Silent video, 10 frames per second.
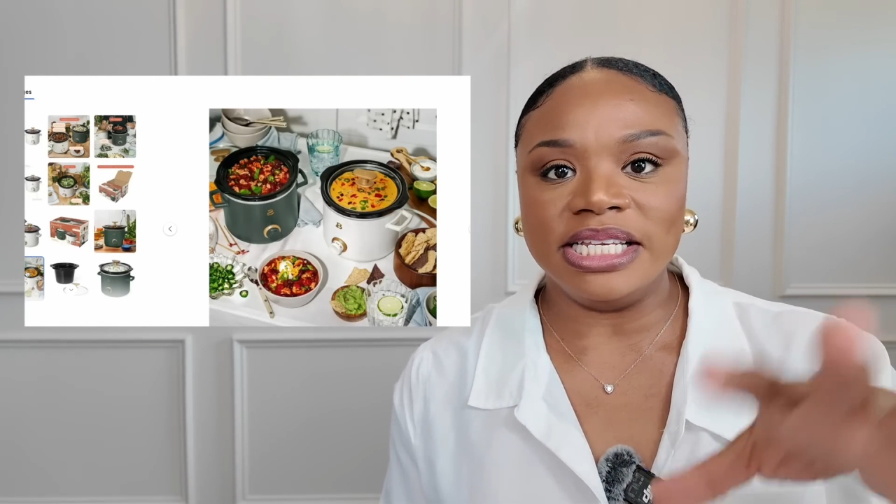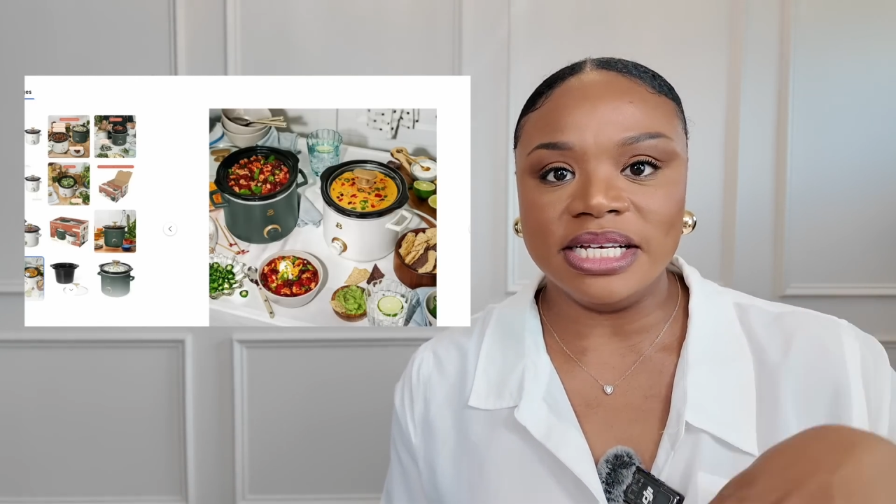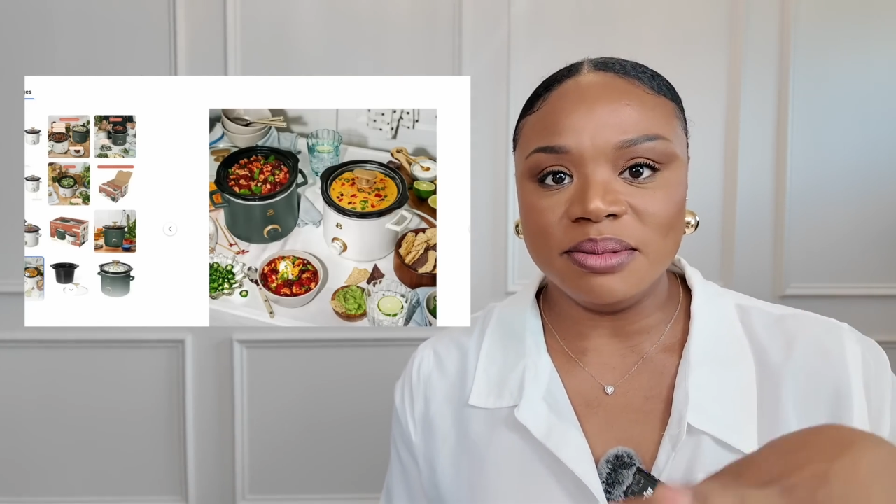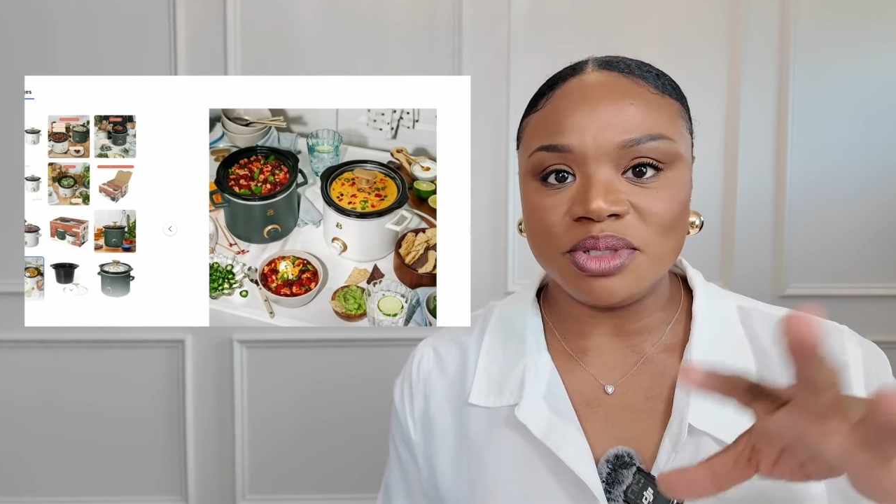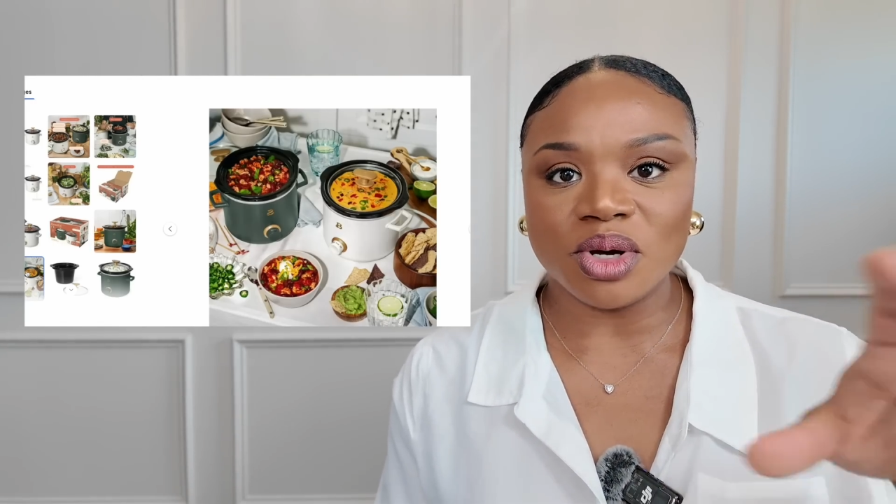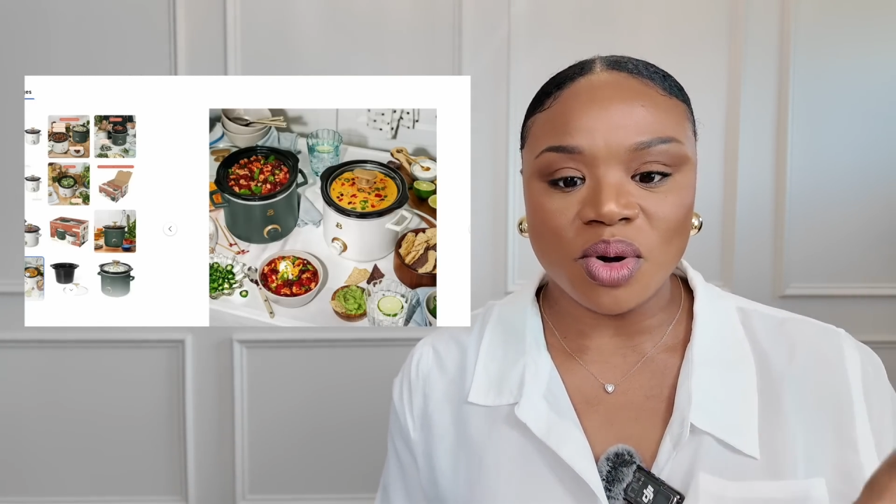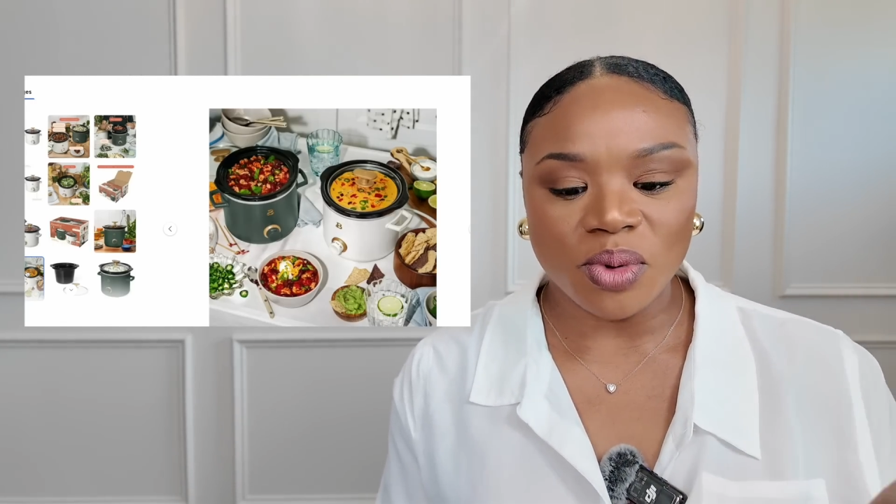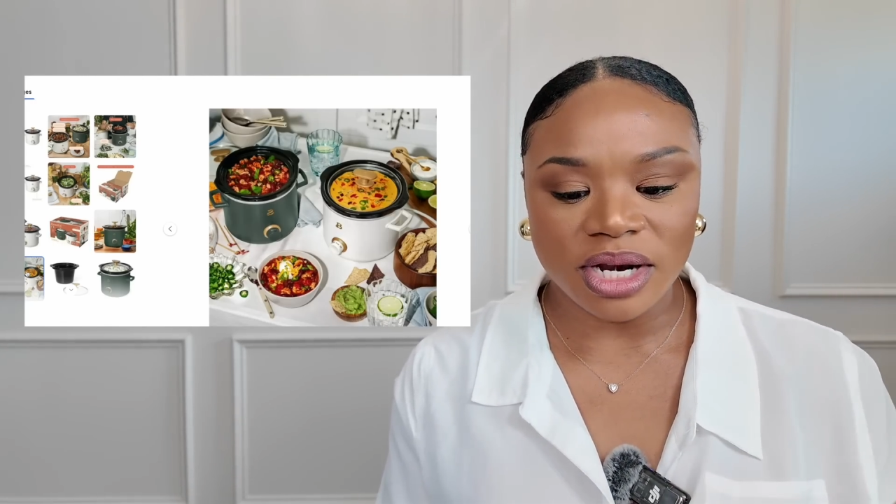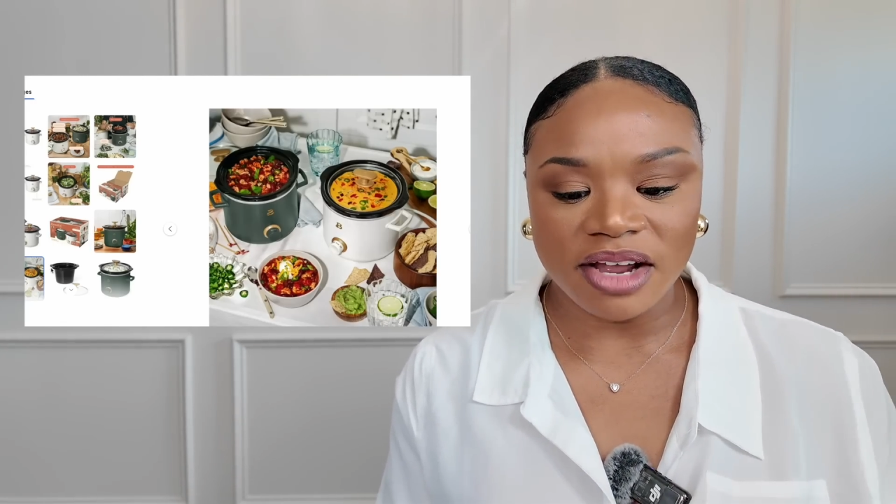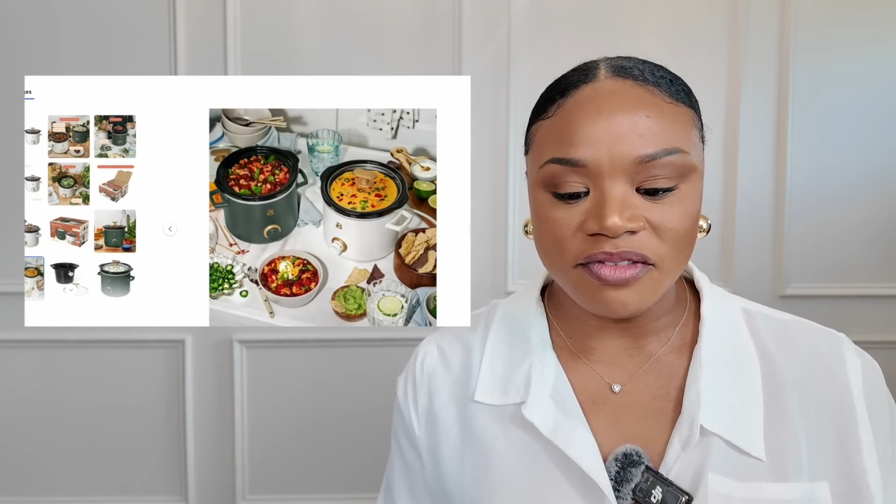dips or
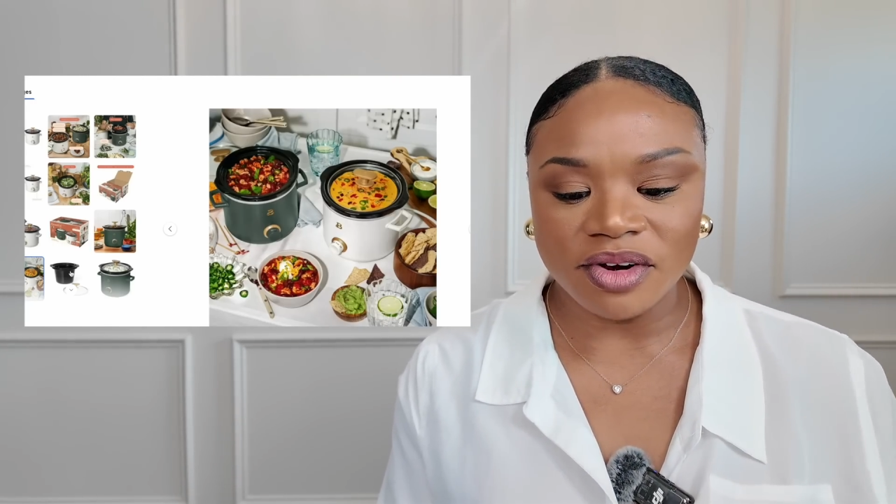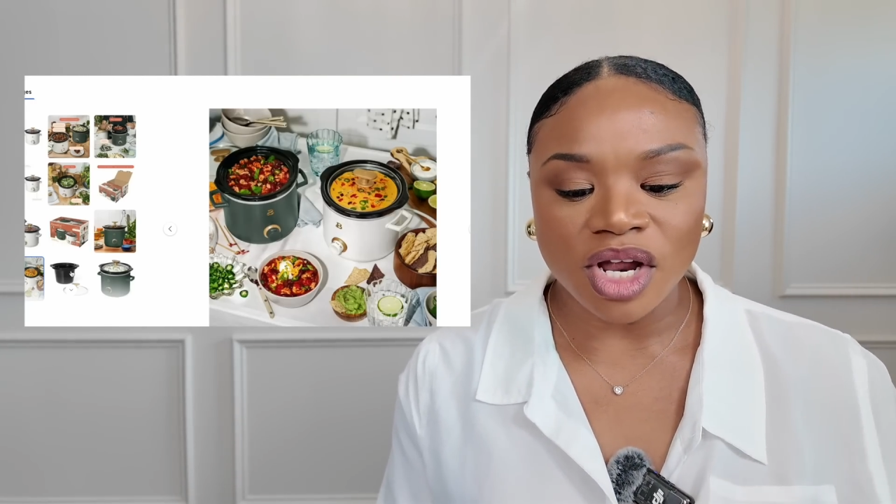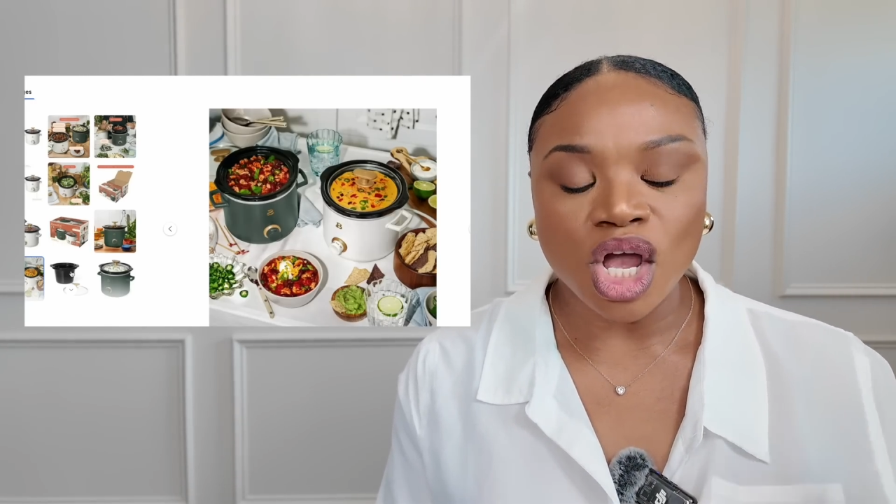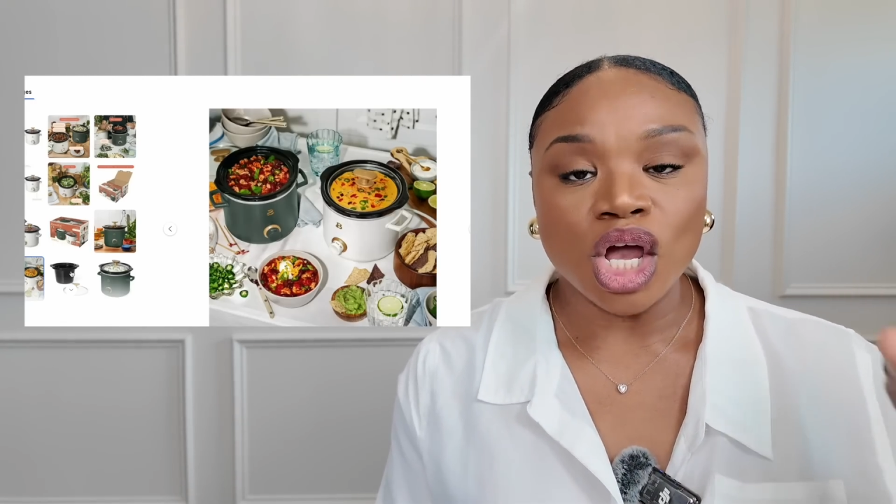whatever.